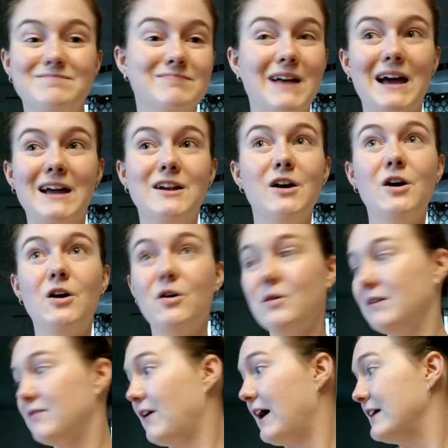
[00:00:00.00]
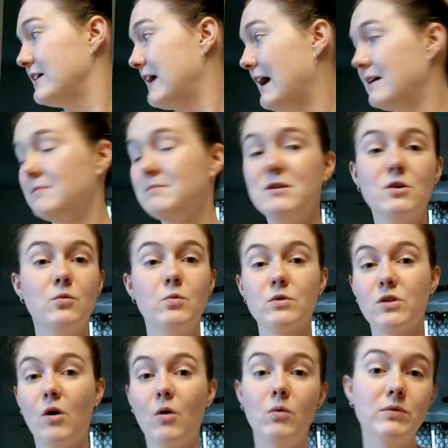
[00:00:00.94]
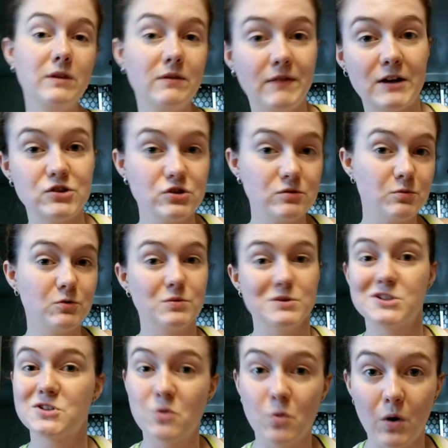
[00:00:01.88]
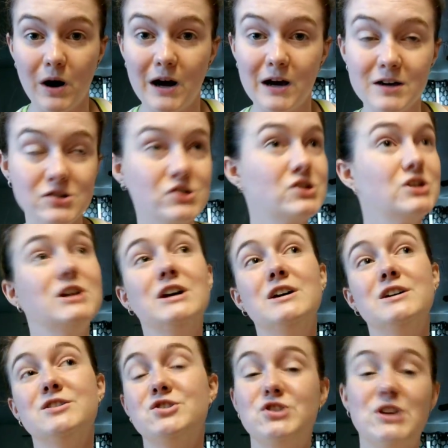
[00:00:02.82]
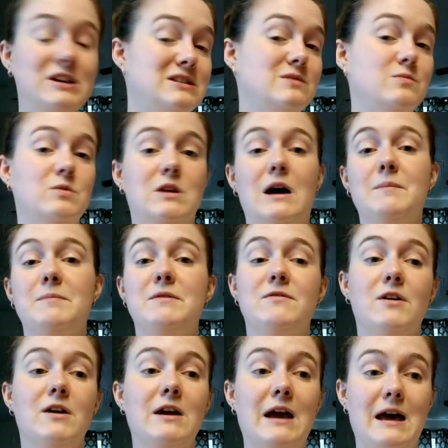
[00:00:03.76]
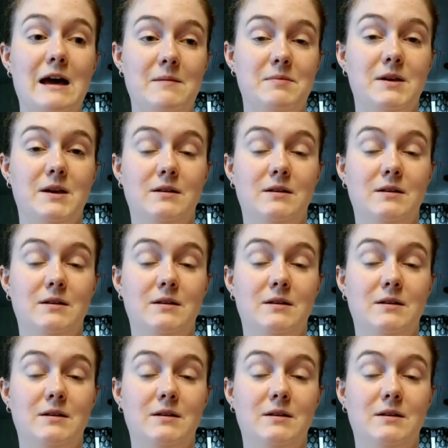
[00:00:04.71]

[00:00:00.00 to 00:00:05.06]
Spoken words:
I know if I had a meal where the only vegetable was squash, Jason would not be very happy.